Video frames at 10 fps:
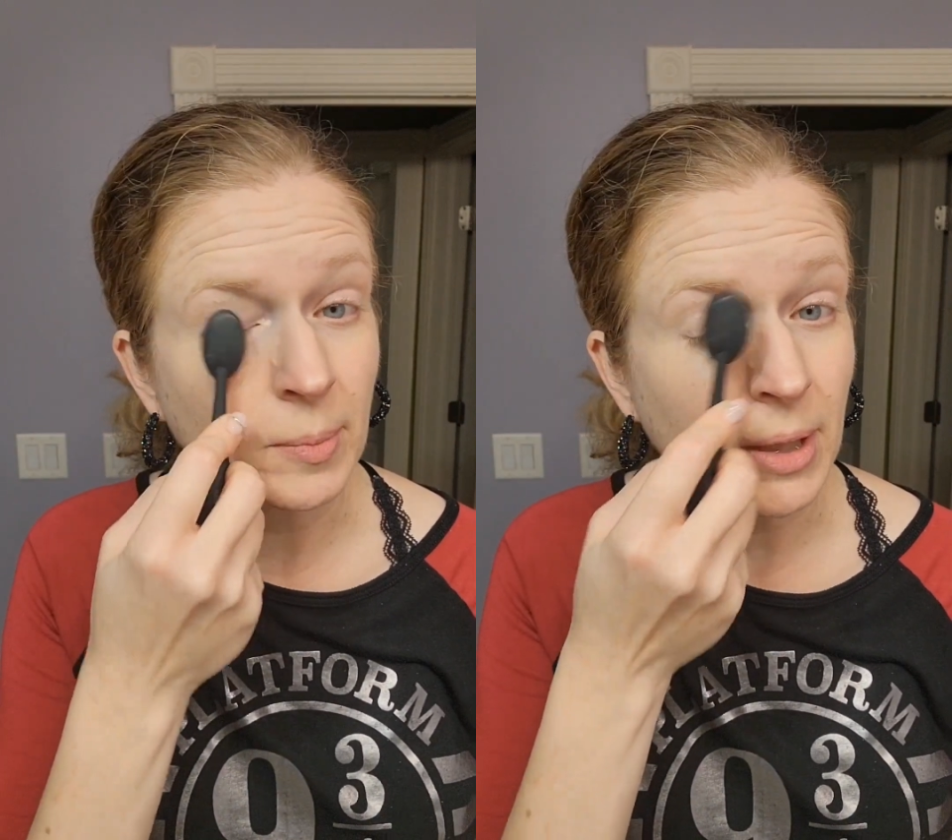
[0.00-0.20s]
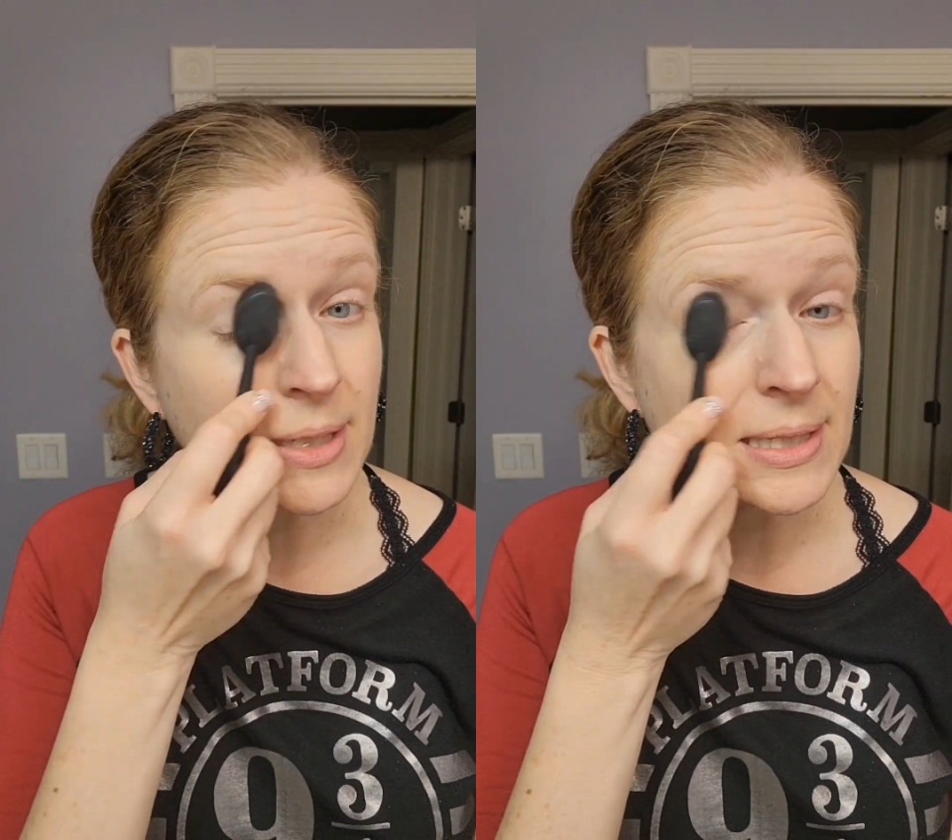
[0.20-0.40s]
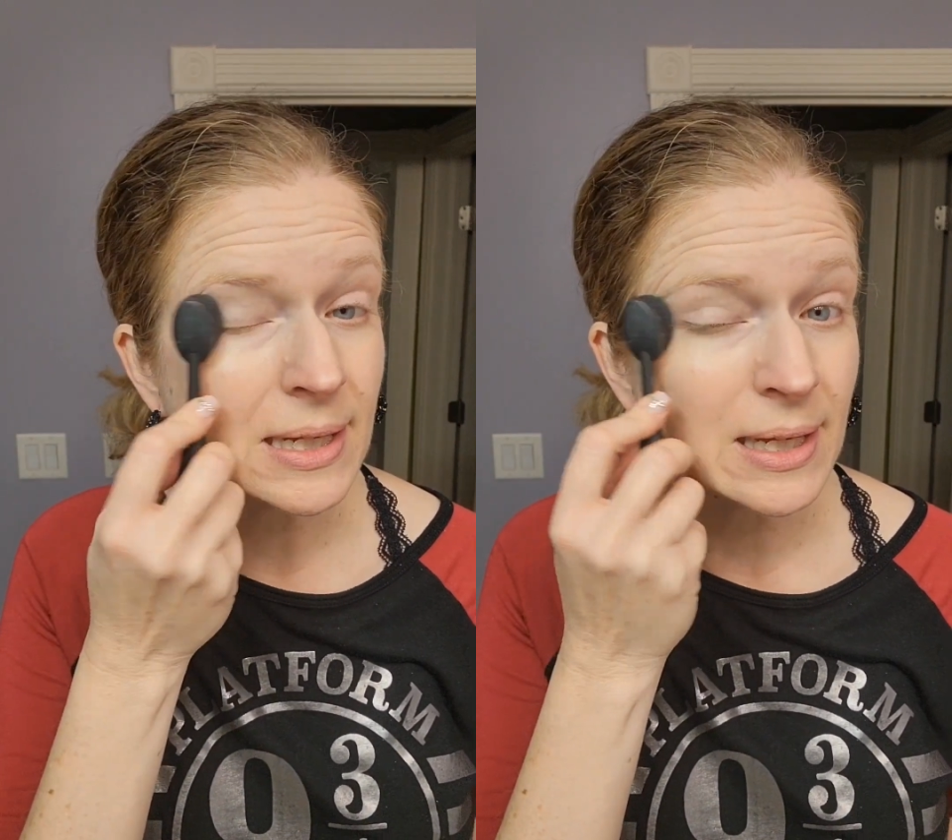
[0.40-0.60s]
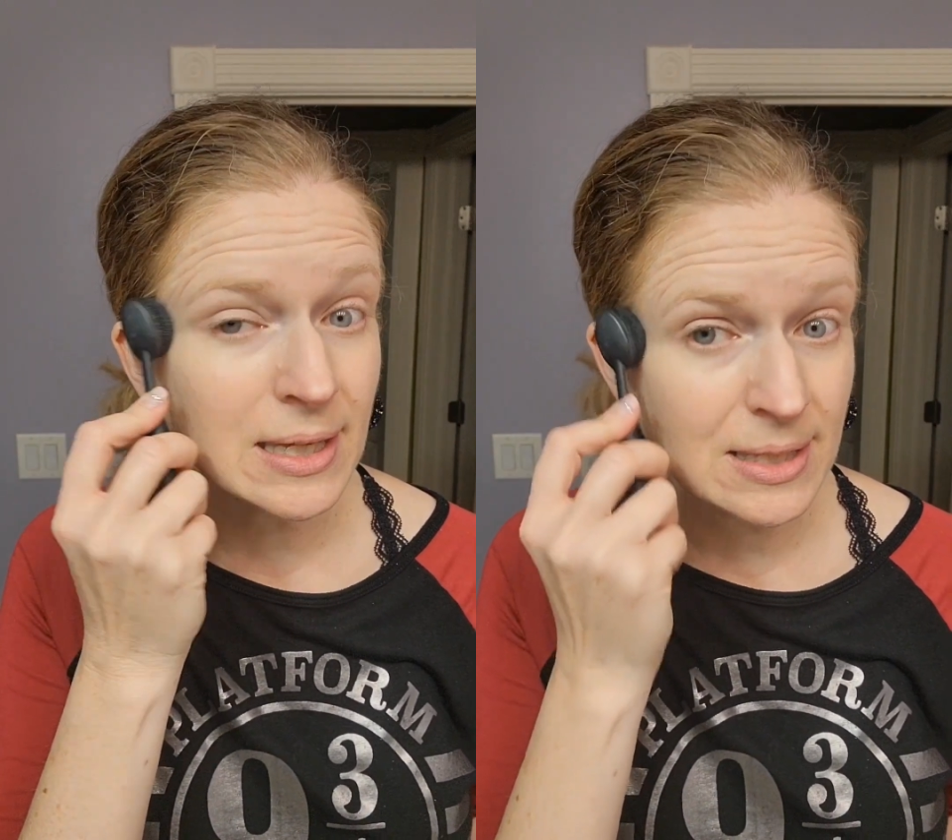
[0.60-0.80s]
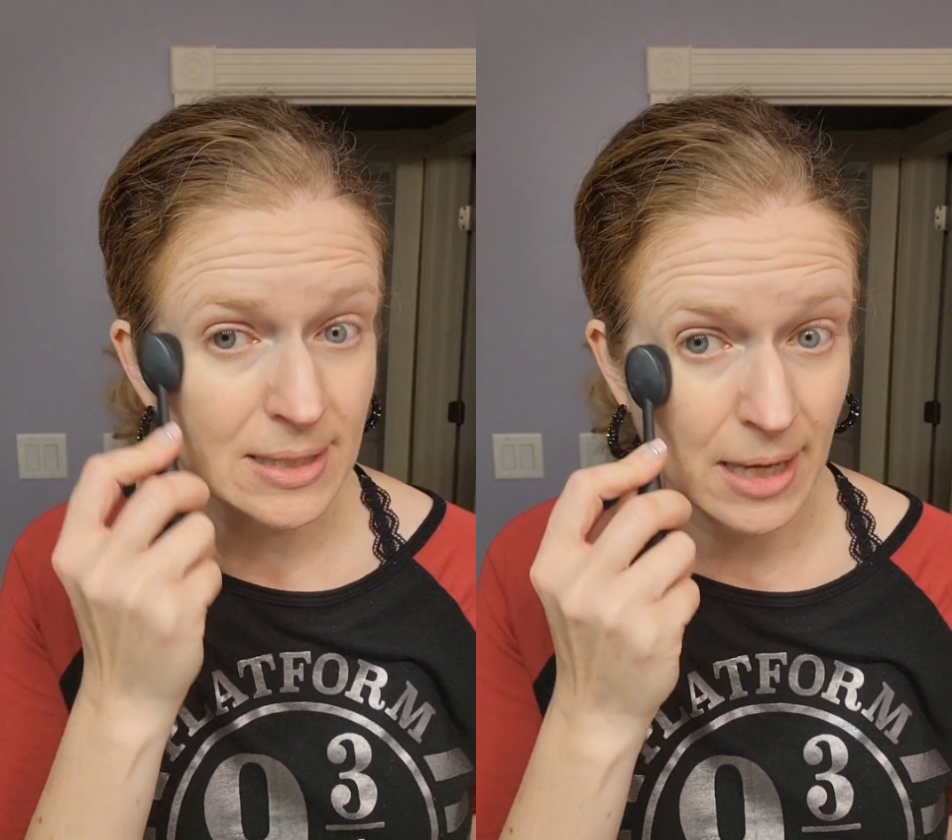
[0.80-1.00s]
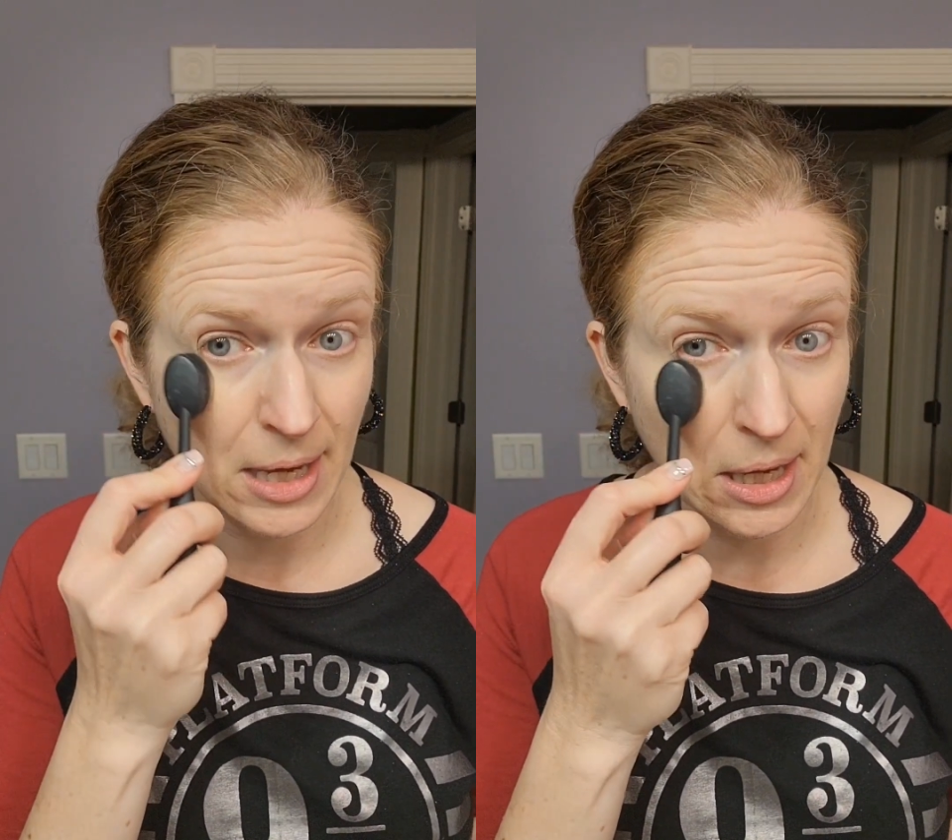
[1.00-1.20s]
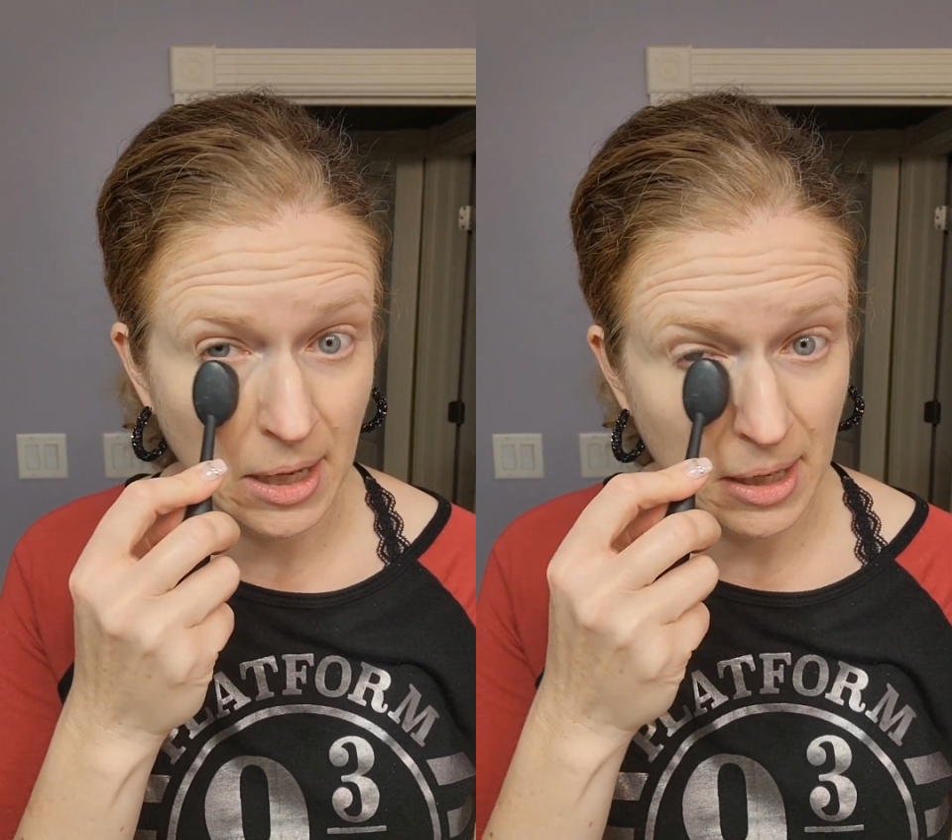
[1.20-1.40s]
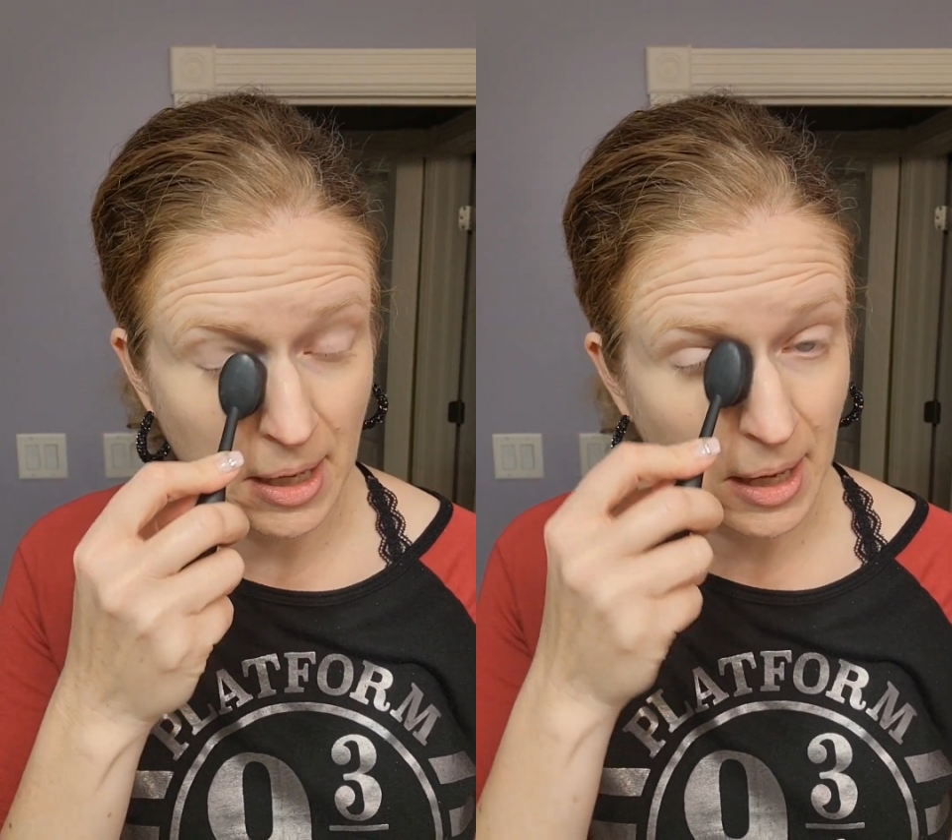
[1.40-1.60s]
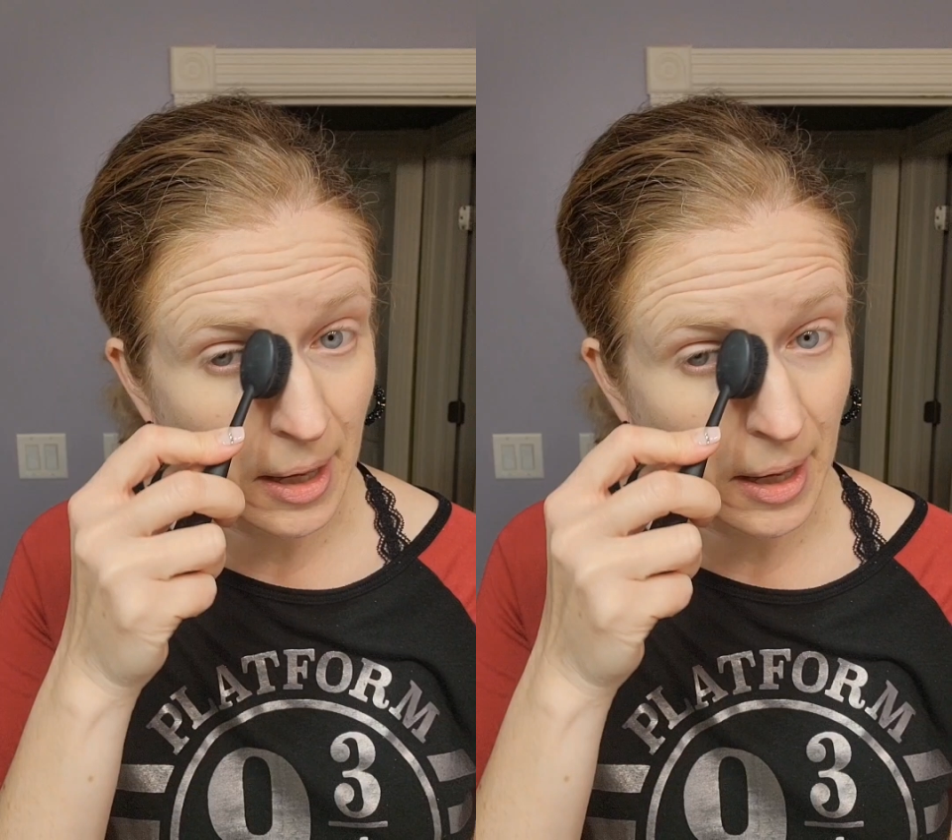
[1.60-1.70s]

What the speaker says: because it is a